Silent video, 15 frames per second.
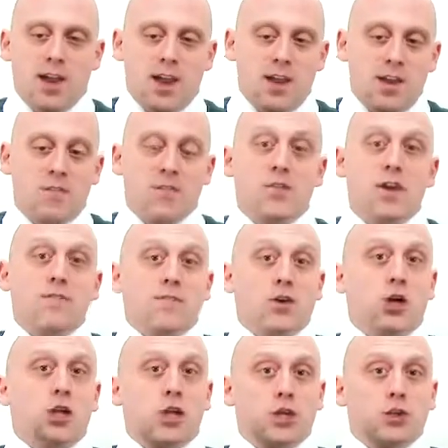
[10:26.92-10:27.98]
If they
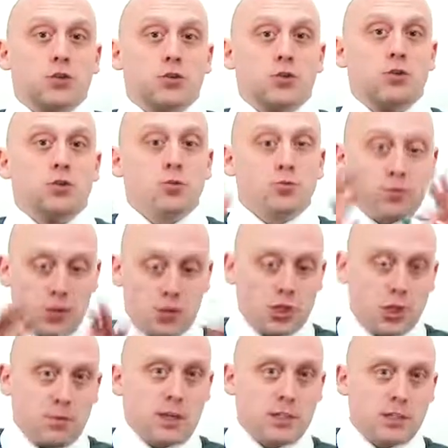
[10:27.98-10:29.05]
fall on you, you push
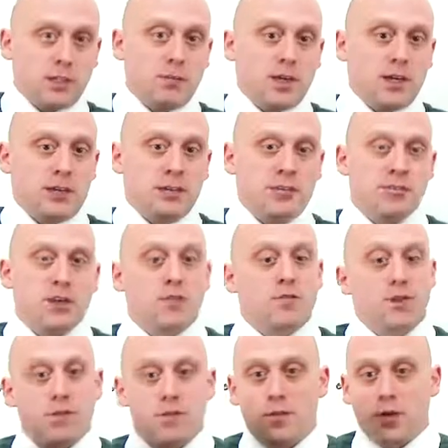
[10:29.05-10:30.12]
them onto the bed. If
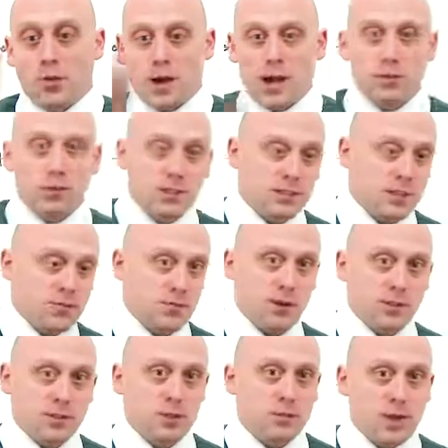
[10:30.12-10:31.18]
they fall backwards, they fall
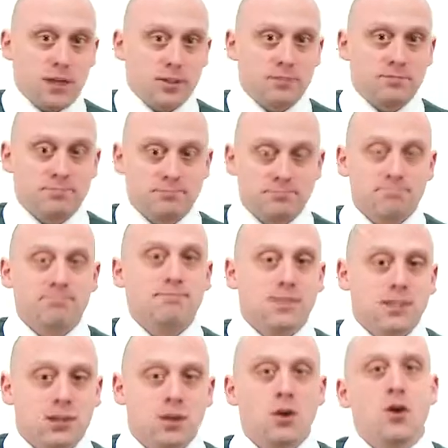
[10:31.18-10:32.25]
into the bed.
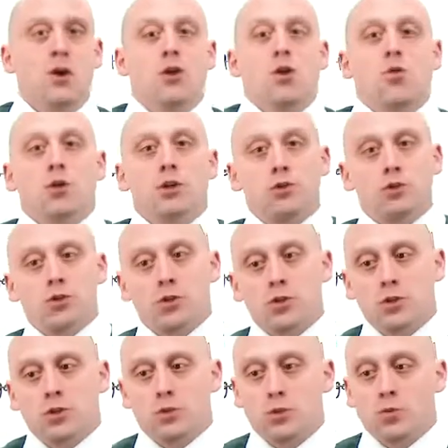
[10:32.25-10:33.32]
What you should
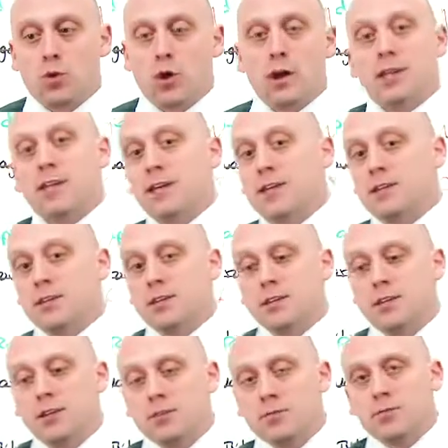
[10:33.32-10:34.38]
do is walk in,
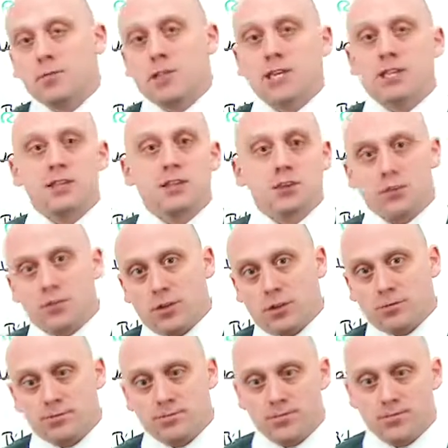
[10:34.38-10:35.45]
you get in the interview,
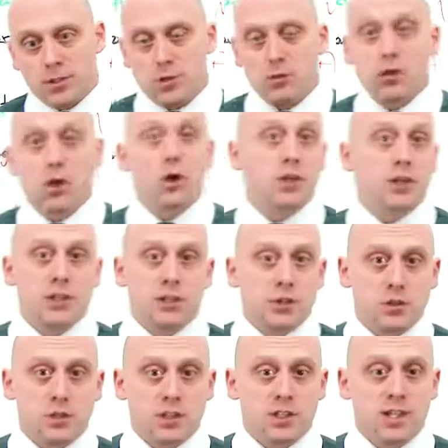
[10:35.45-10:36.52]
and you know you're going to
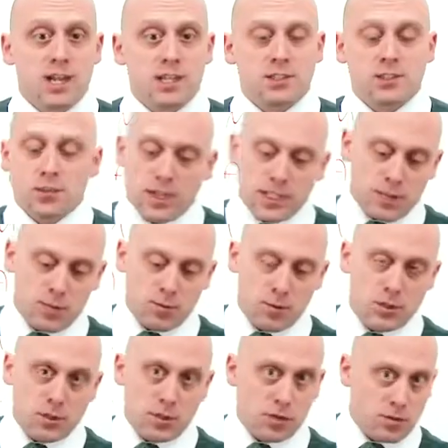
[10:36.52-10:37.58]
do this test, so get them in the
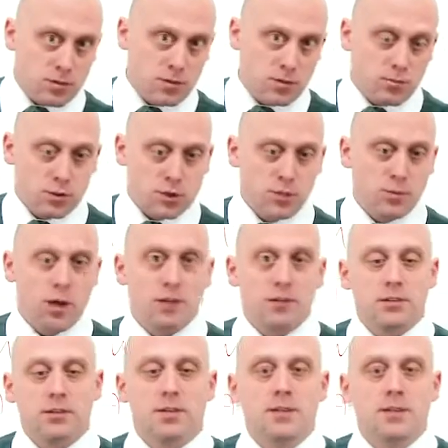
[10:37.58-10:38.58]
position, push the button.